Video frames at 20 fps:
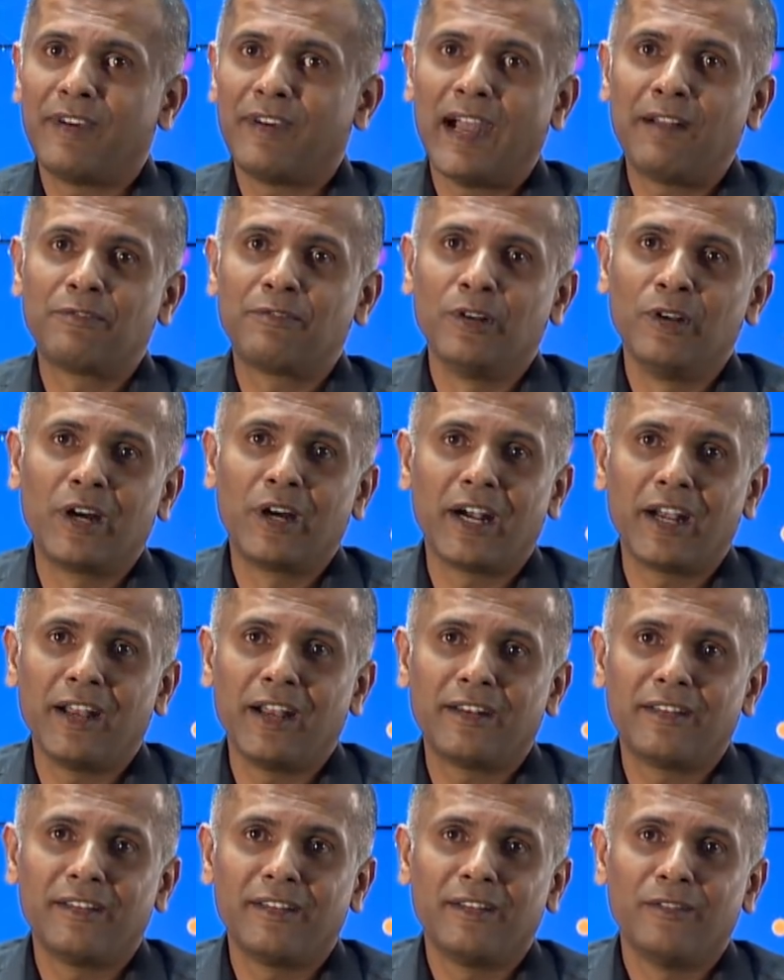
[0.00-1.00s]
have to look at
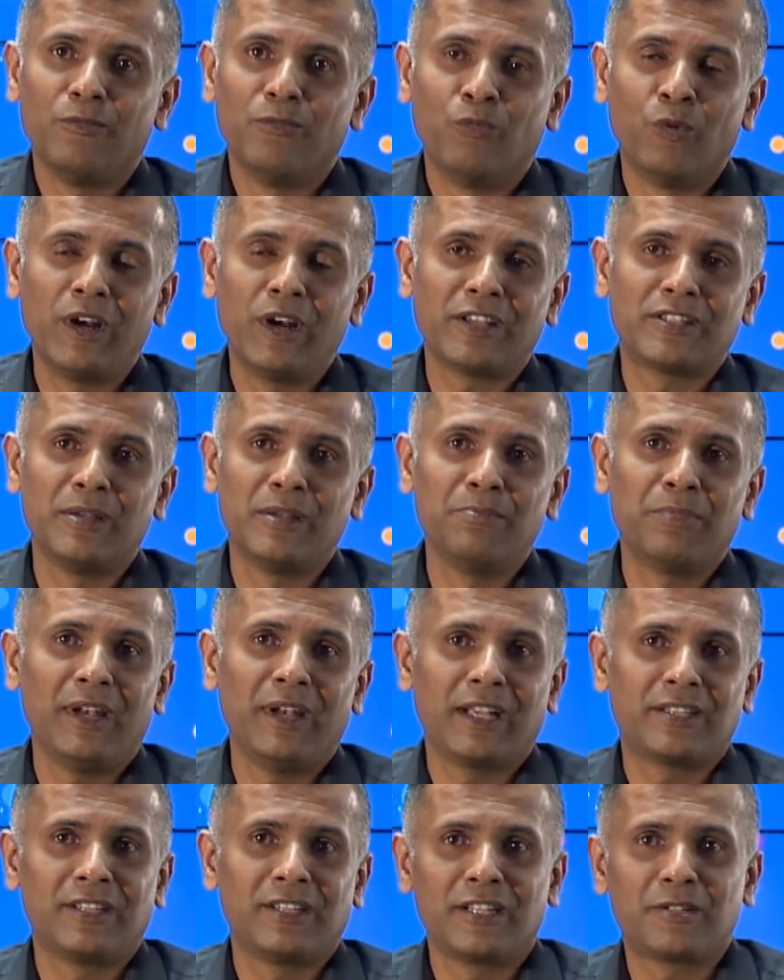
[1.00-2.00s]
it, would a simple
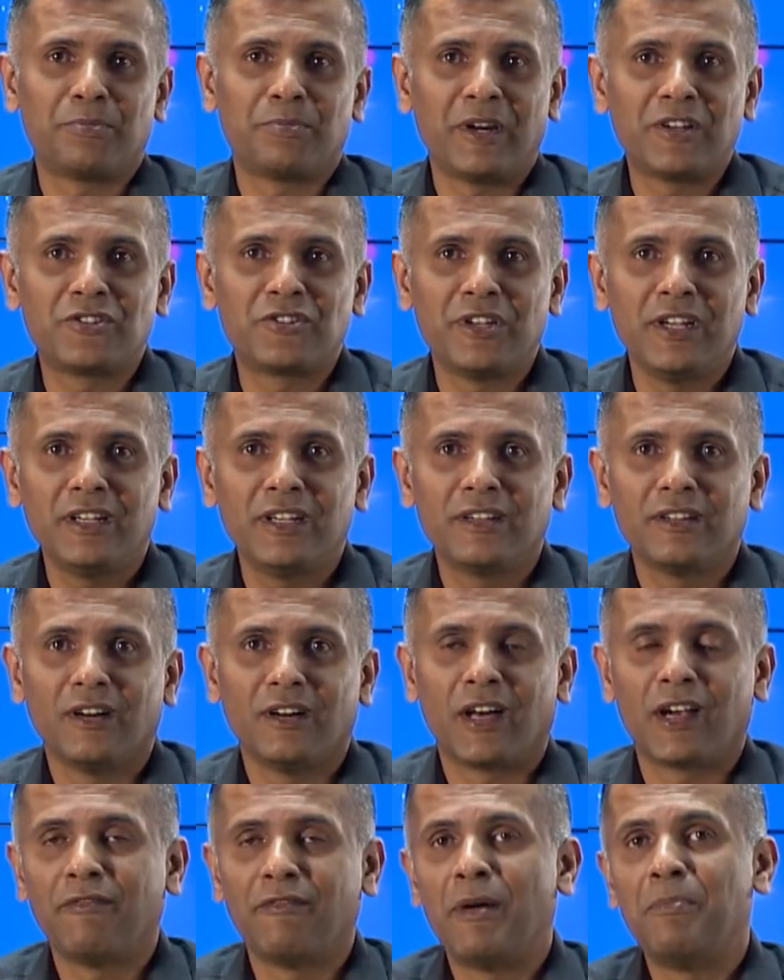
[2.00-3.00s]
Excel spreadsheet
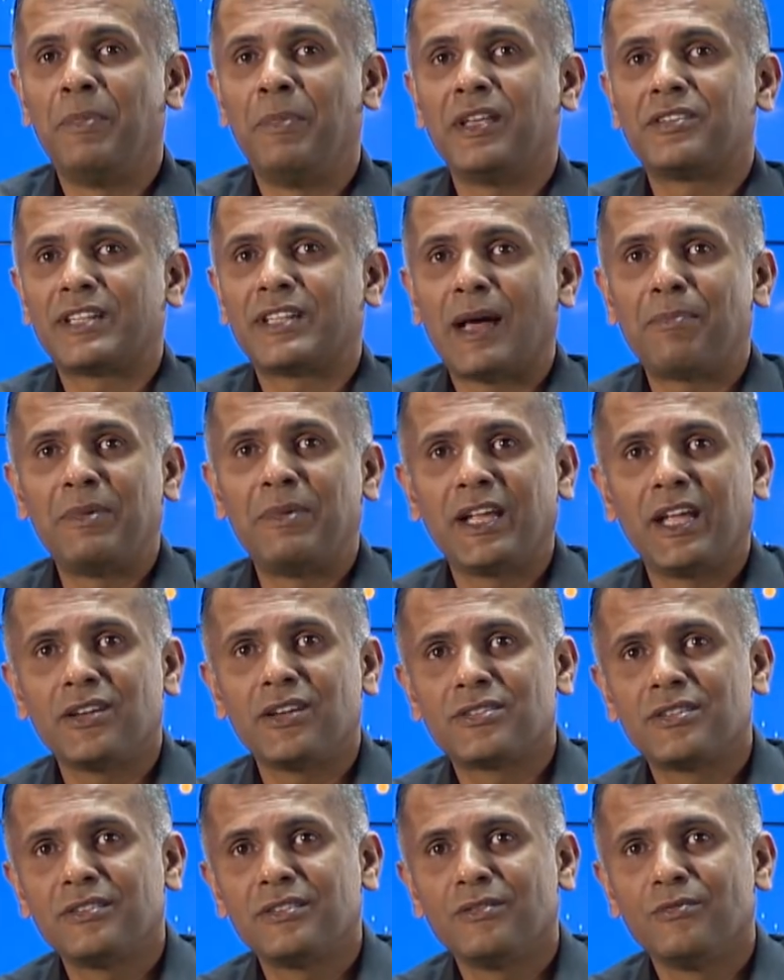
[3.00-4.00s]
or a web-based
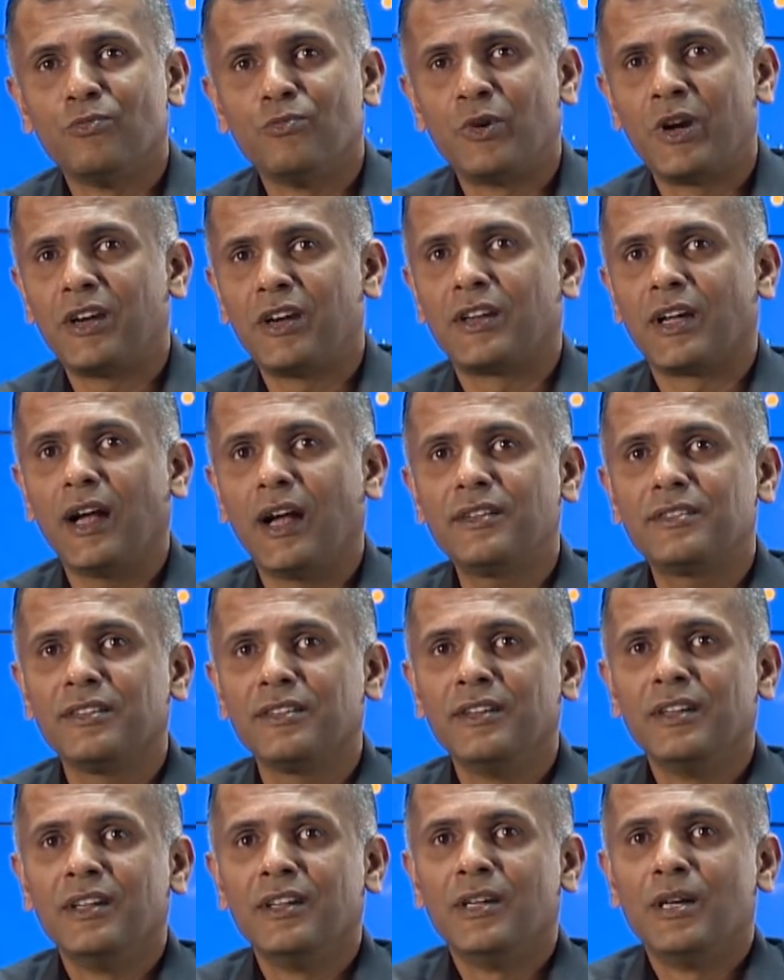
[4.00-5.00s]
application, would it cut?
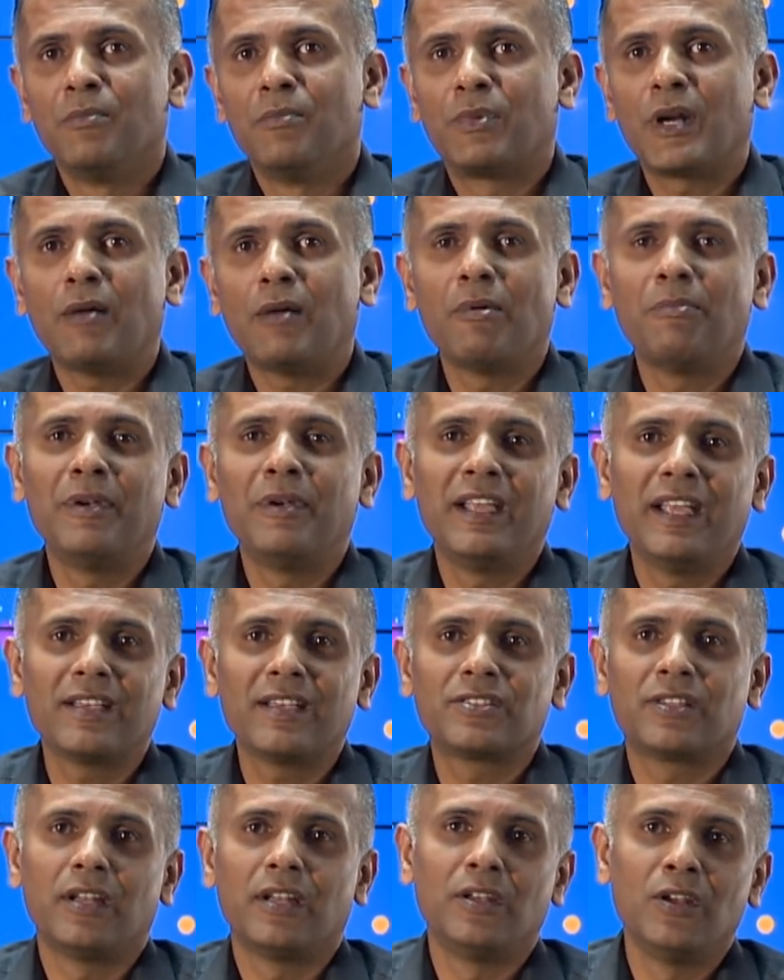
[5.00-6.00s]
Probably
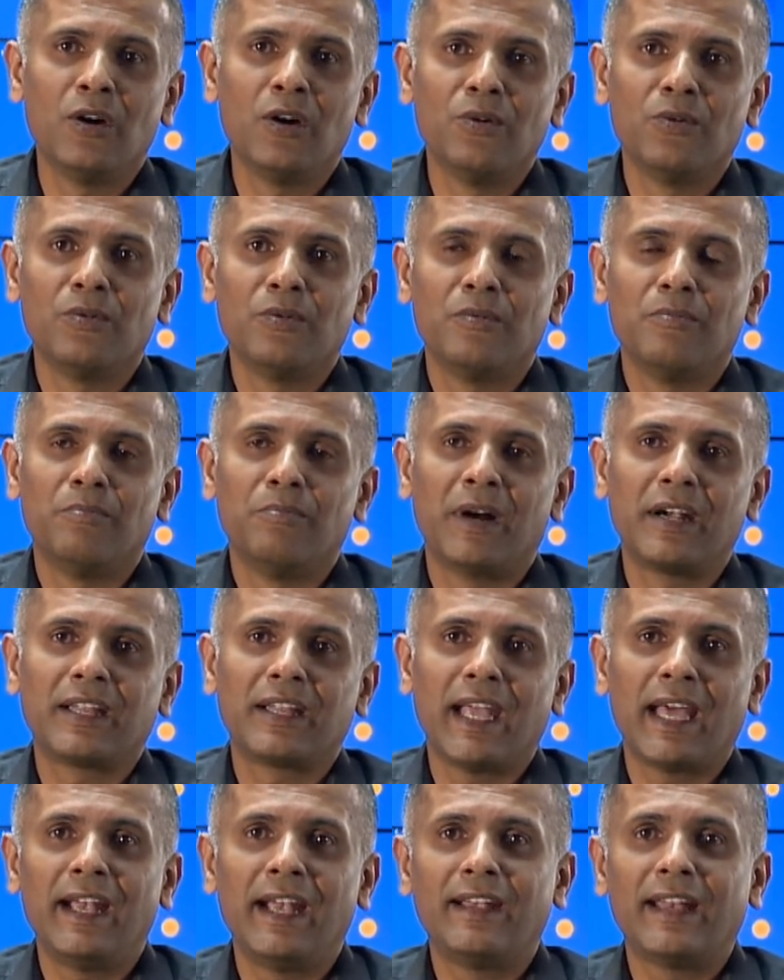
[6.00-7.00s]
yes and no, but
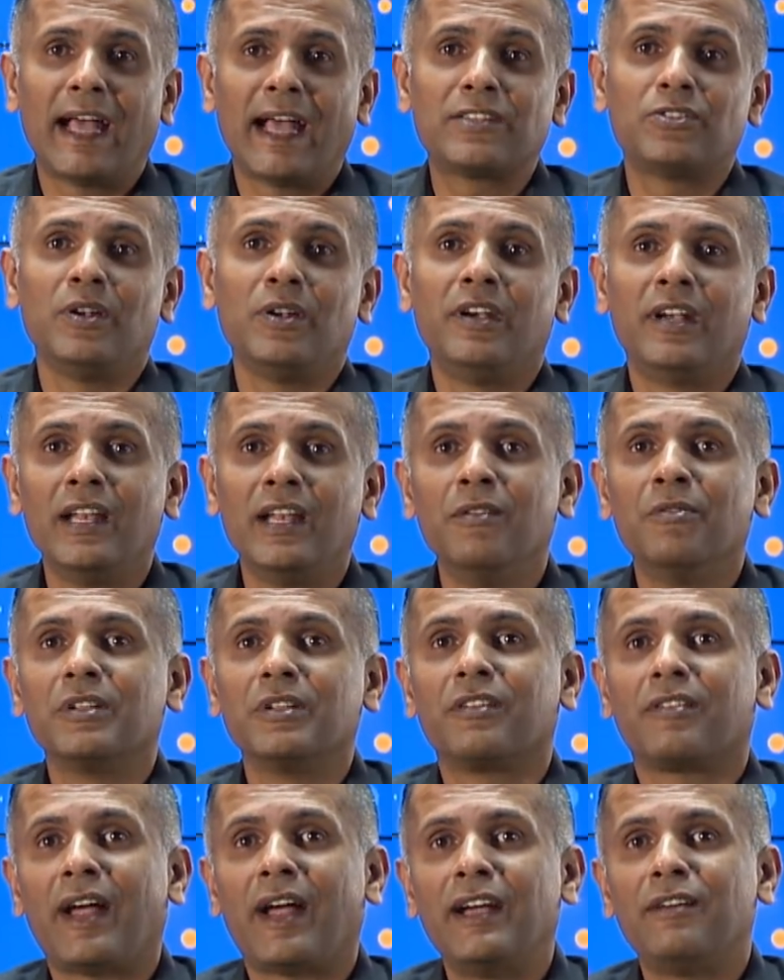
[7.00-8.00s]
can it actually deliver
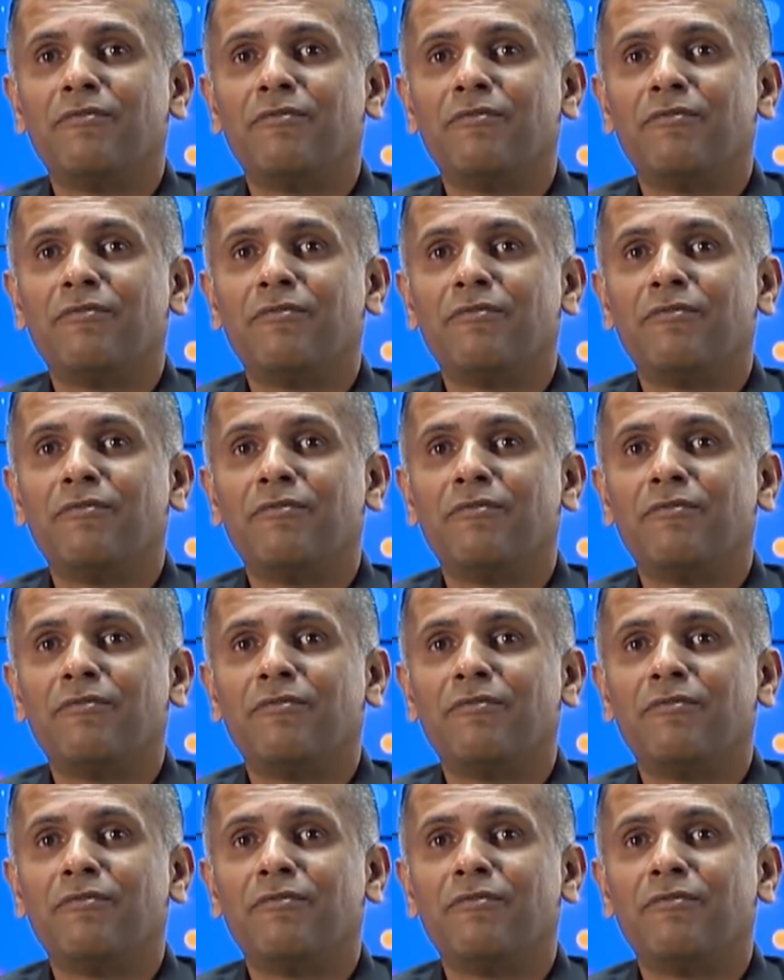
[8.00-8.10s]
the right